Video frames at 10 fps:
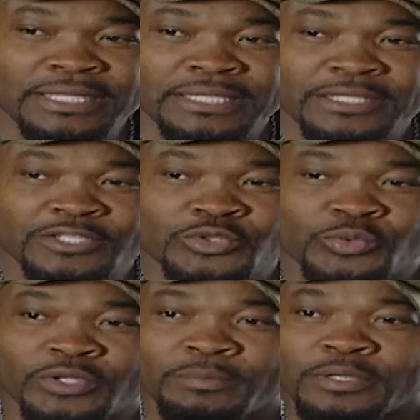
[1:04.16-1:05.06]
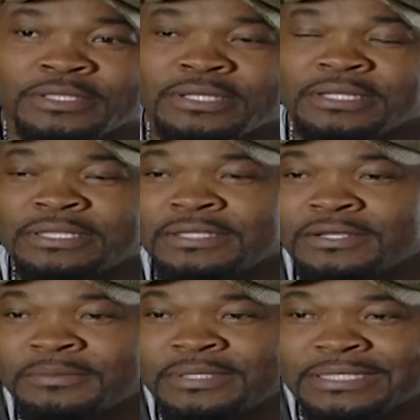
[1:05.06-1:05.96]
thing in the studio, but you
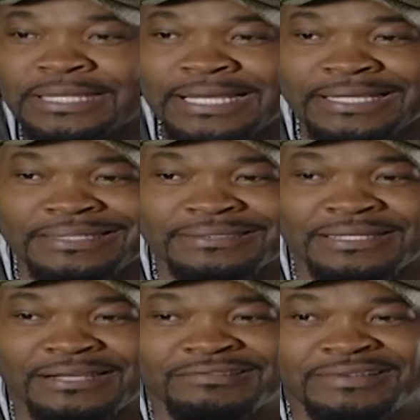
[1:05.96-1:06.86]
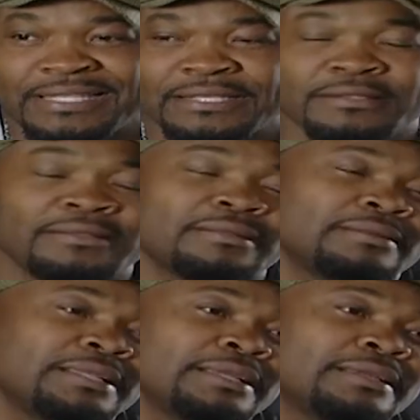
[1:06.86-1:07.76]
know what I mean, like not really
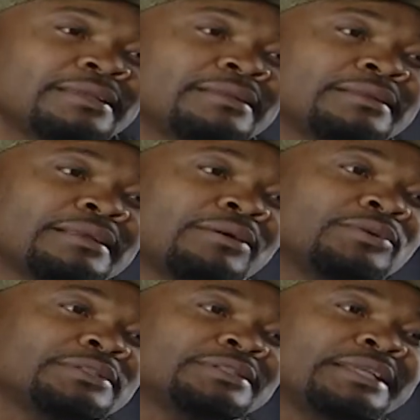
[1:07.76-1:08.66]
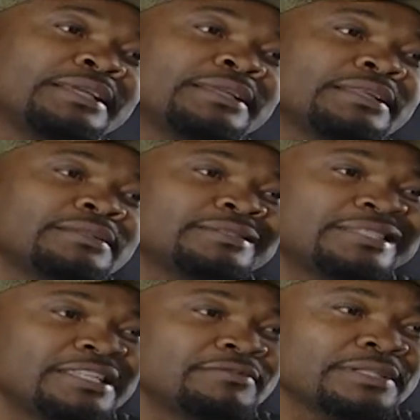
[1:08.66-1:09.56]
I wasn't taking it
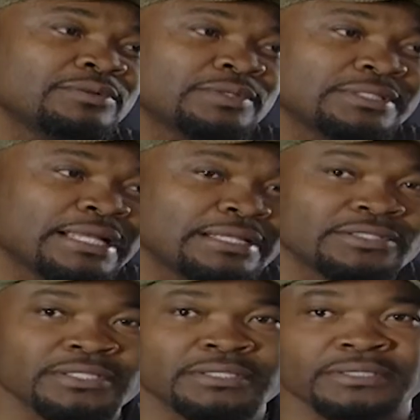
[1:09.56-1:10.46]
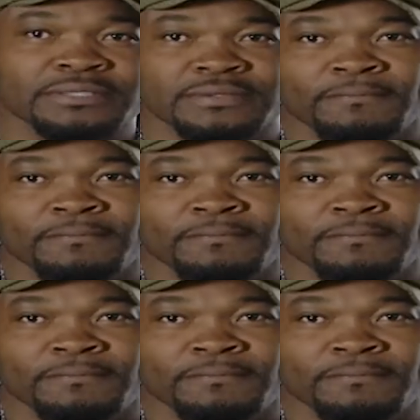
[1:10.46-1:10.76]
serious. It was like just.